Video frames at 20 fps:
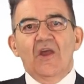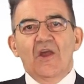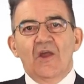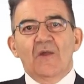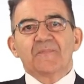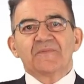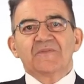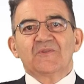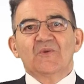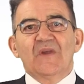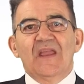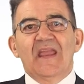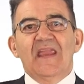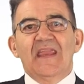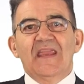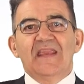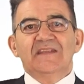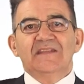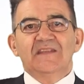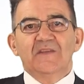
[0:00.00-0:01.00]
up to
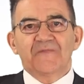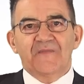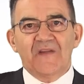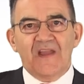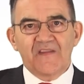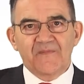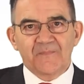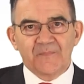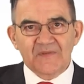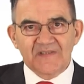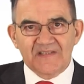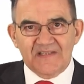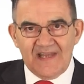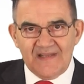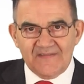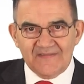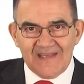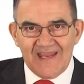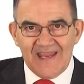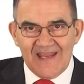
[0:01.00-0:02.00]

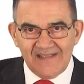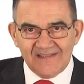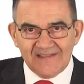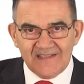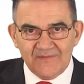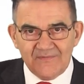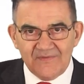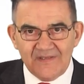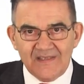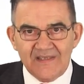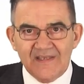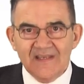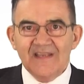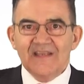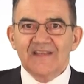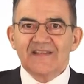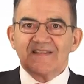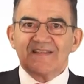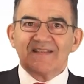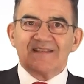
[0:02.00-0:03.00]
85% LTV.
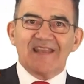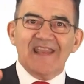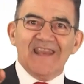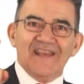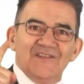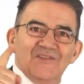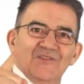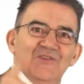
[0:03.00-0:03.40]
Stay